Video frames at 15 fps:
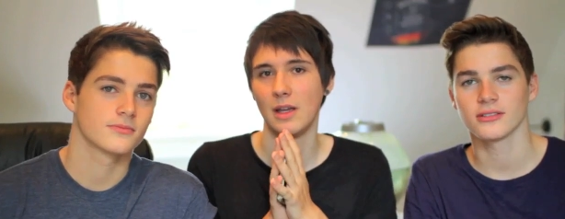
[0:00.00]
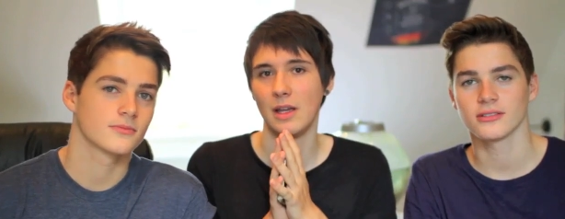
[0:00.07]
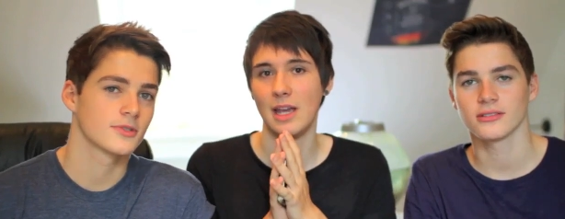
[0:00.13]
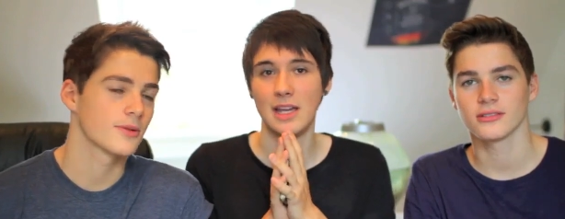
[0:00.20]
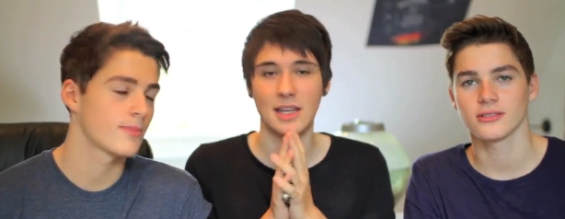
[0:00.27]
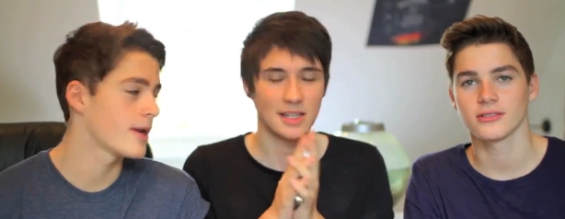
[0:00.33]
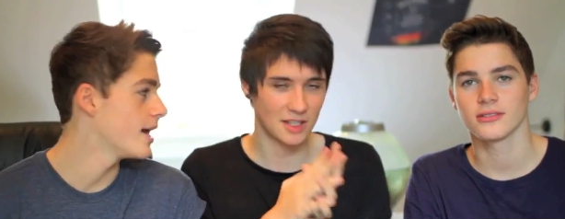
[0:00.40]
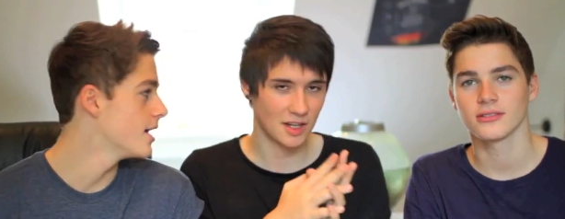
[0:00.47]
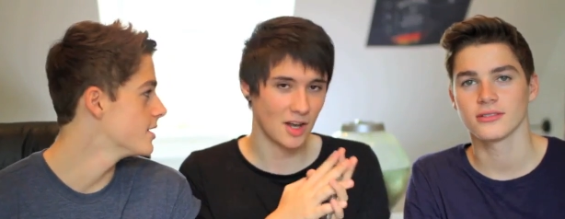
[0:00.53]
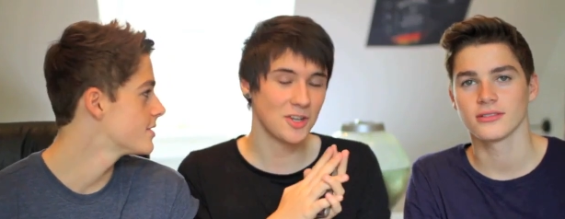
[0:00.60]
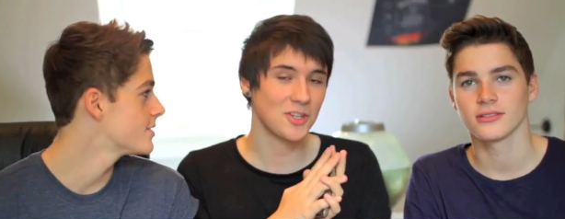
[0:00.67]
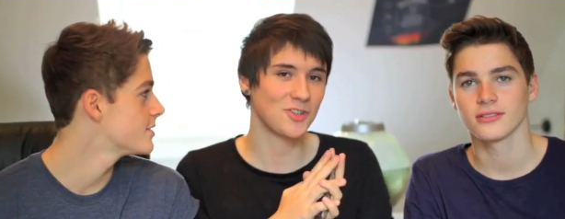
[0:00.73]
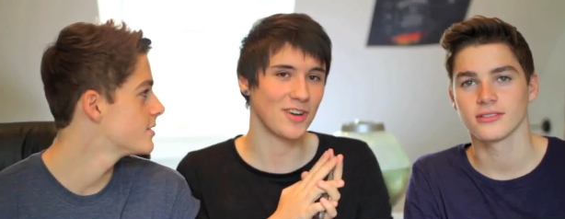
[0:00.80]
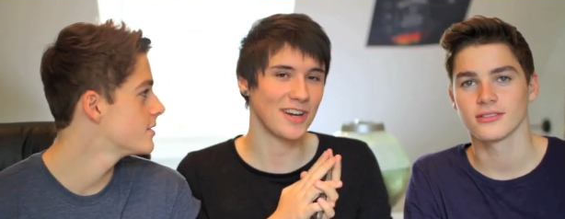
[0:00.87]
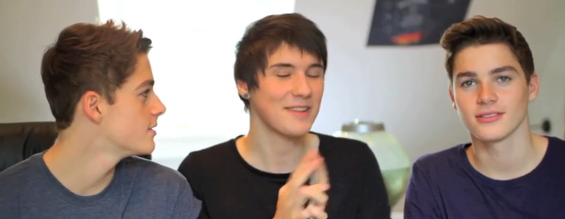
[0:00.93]
Speaker 1: It is a
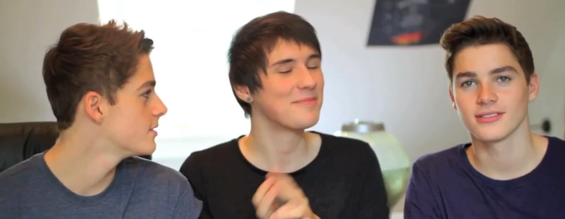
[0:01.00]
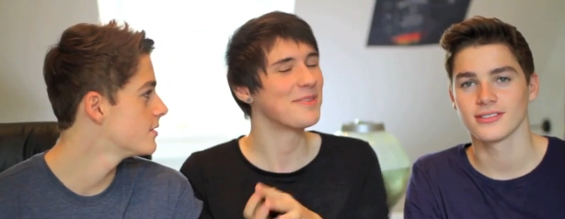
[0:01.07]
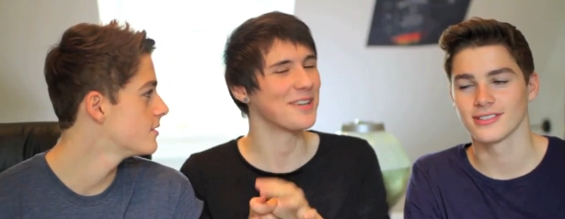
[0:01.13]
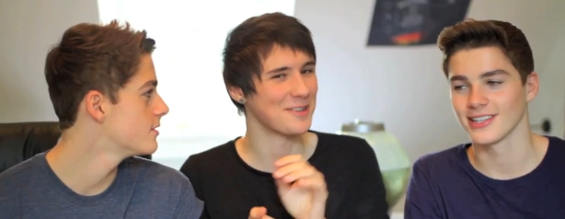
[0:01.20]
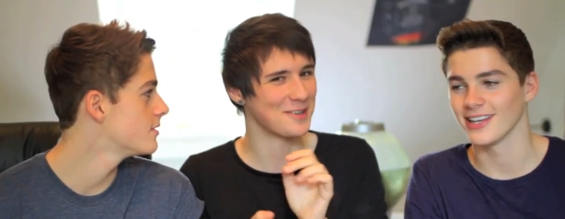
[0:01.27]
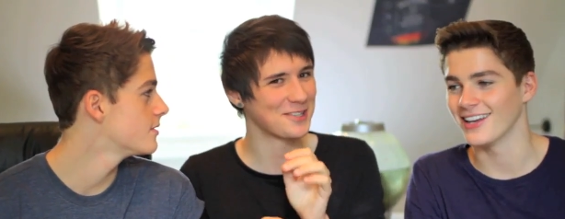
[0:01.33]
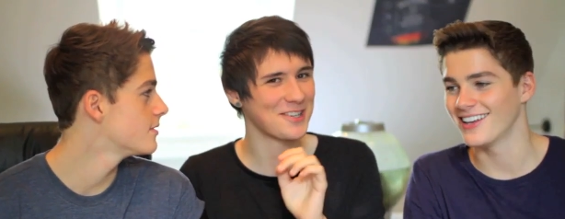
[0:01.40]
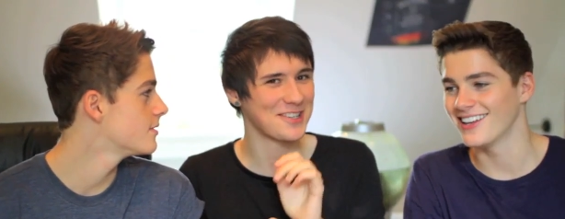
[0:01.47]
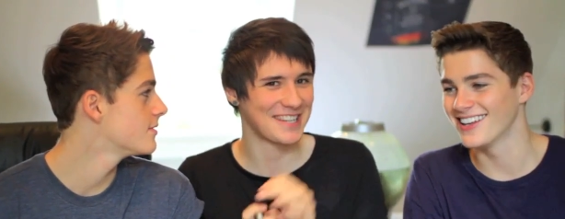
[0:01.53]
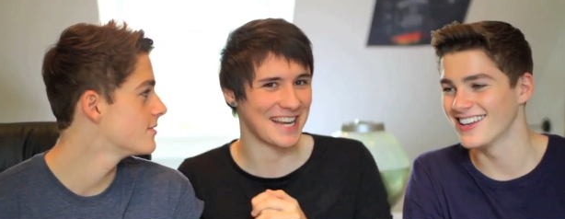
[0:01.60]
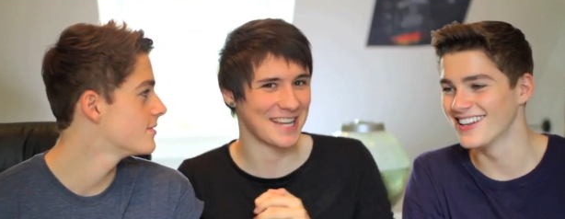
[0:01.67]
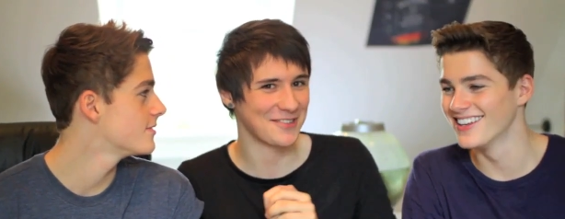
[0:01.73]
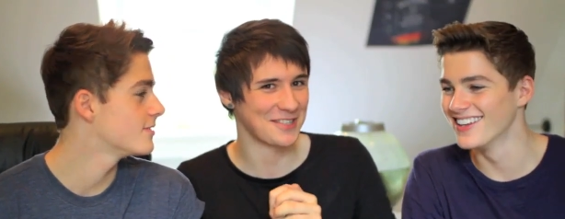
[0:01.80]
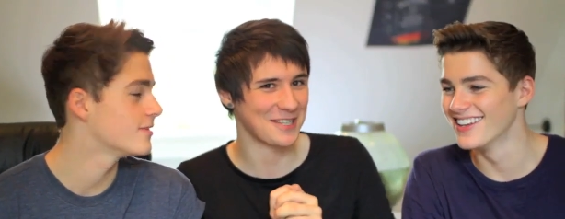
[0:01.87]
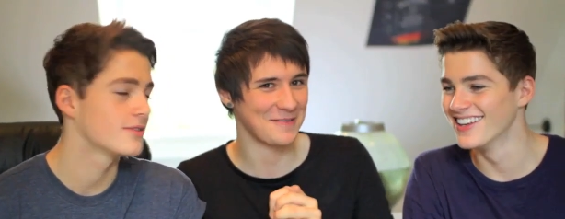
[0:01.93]
country, but it also
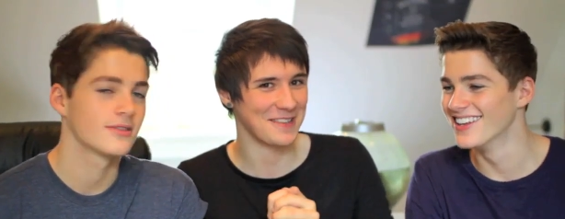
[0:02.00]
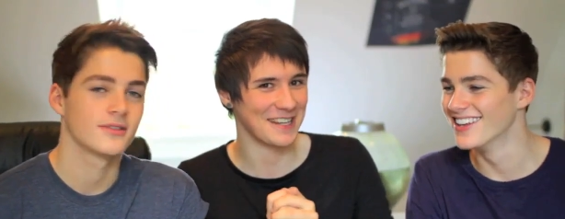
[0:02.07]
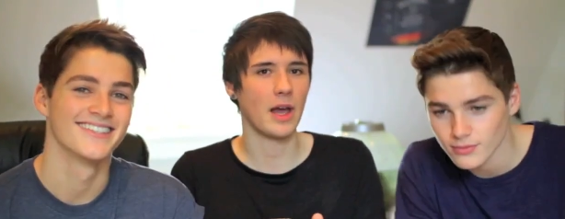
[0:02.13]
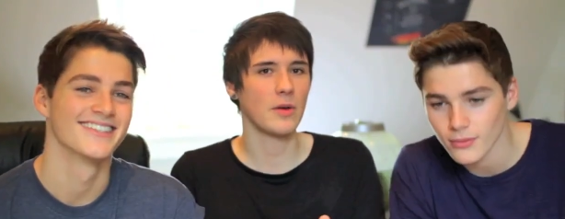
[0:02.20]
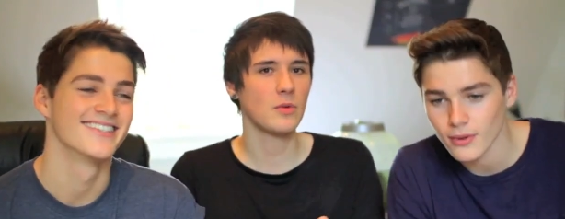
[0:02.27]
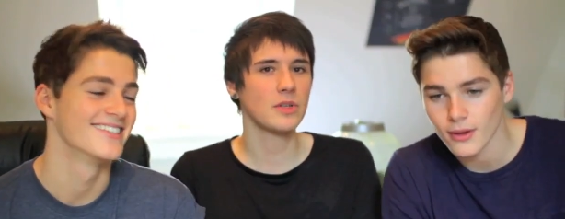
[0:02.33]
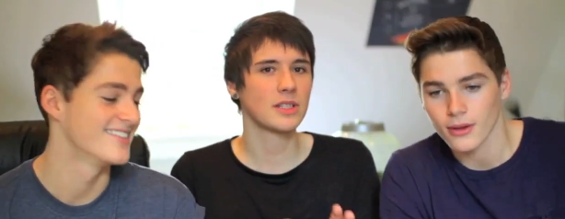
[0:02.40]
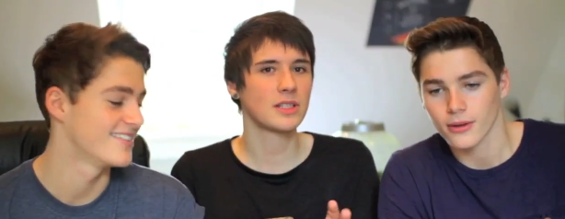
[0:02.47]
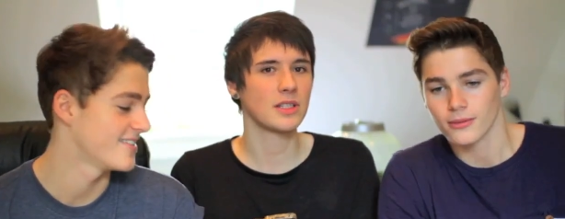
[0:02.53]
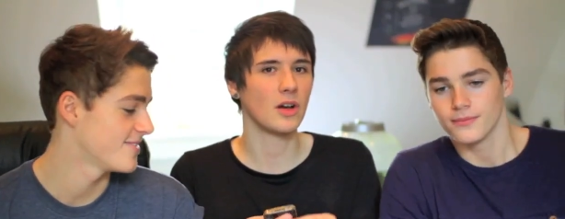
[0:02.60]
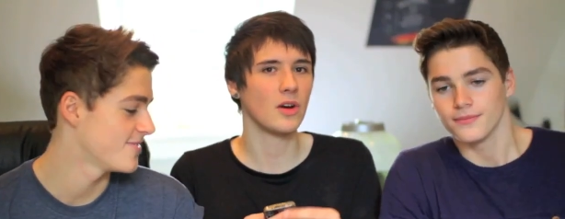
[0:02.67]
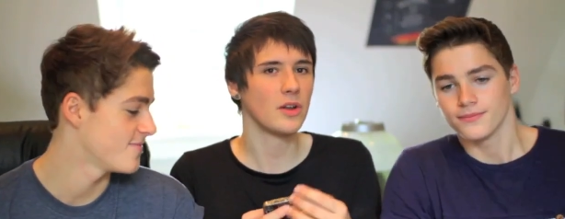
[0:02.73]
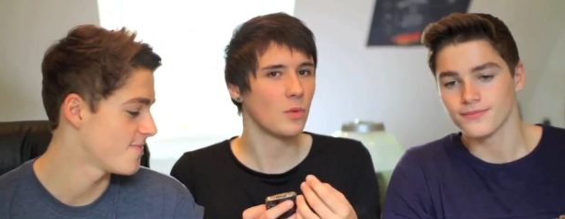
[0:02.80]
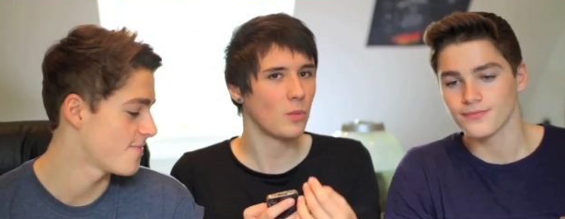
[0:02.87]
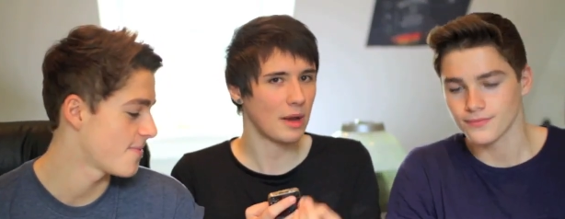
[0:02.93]
stands for something. I was
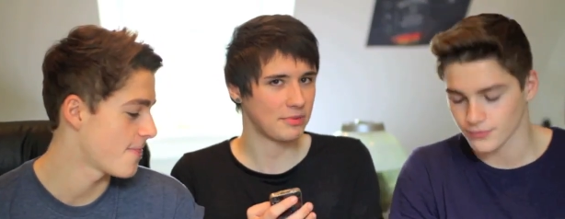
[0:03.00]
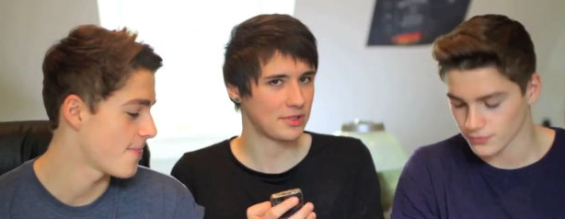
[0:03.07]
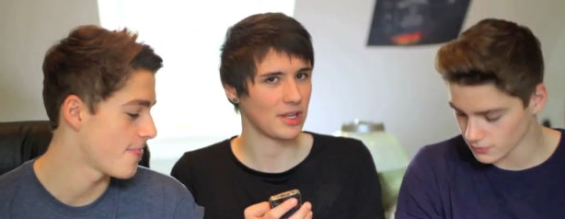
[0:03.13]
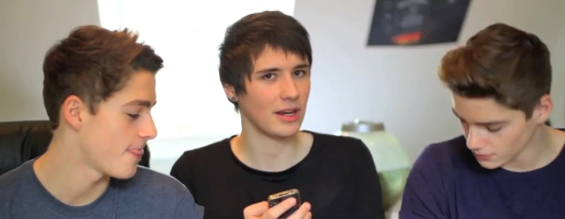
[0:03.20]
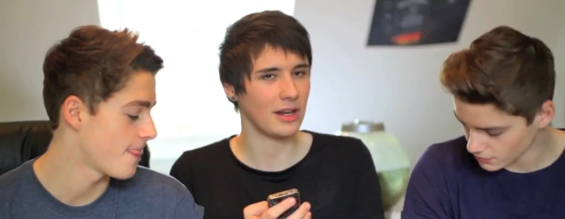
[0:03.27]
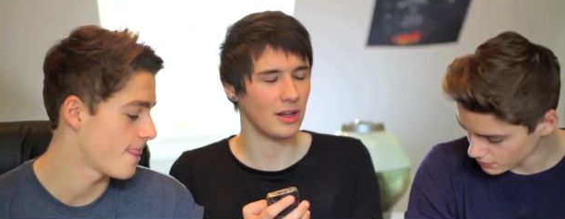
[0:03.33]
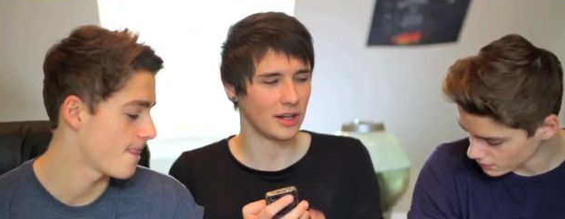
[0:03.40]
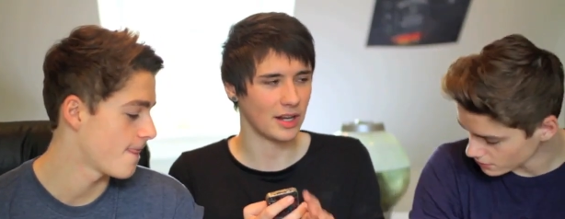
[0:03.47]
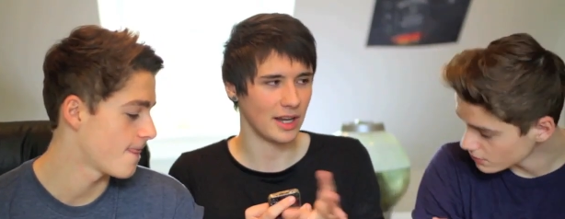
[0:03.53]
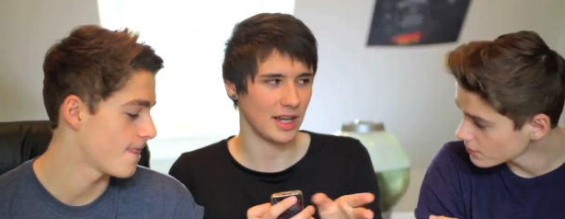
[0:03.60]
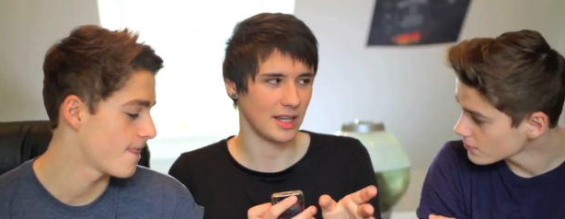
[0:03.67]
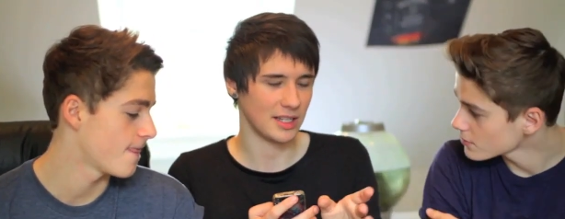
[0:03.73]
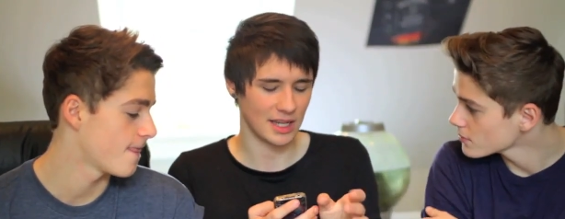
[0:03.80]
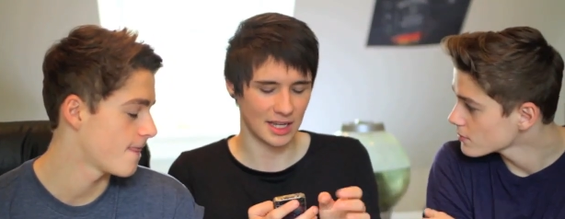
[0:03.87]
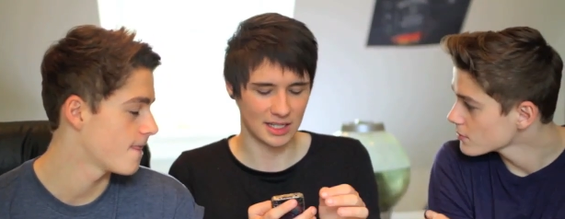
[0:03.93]
on a website looking at
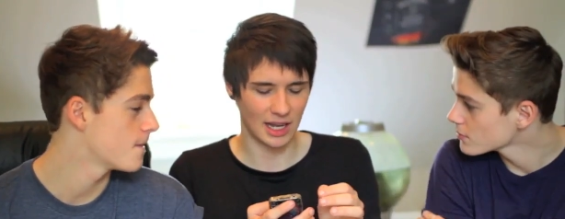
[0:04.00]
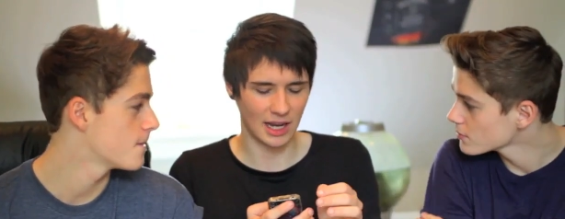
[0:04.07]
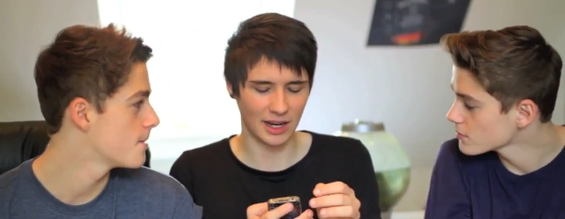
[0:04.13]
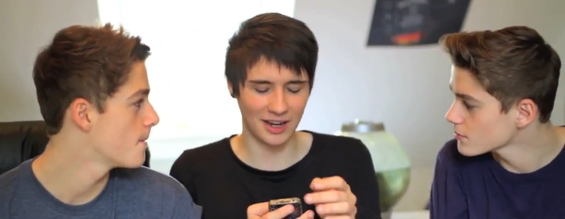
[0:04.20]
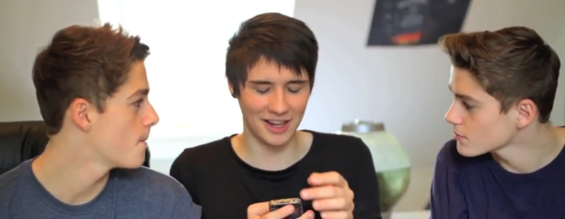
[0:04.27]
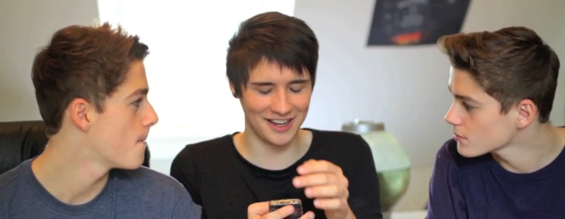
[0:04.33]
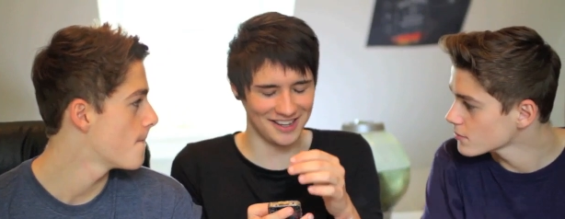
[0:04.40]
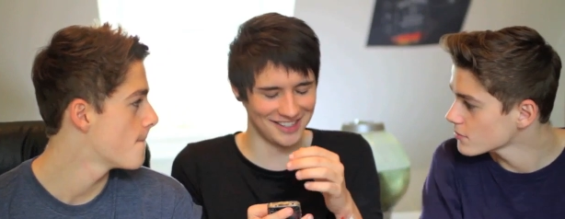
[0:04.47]
internet slang.